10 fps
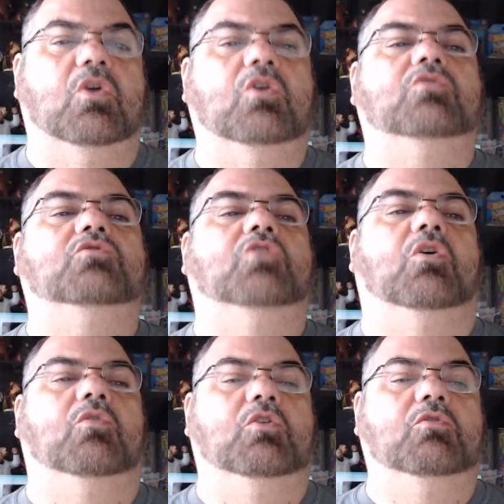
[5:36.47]

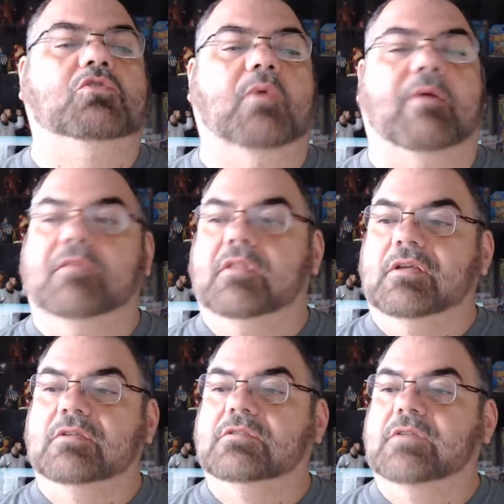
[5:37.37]
So you do
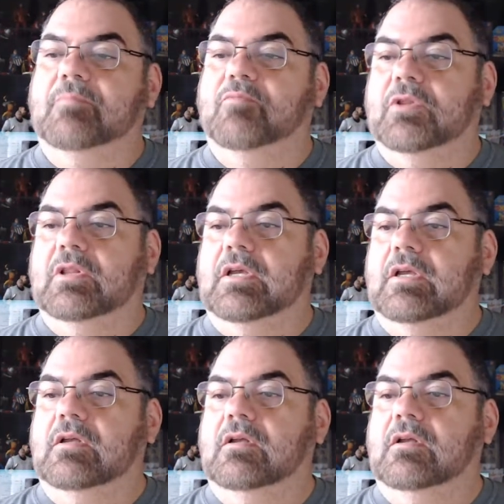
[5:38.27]
everything separately.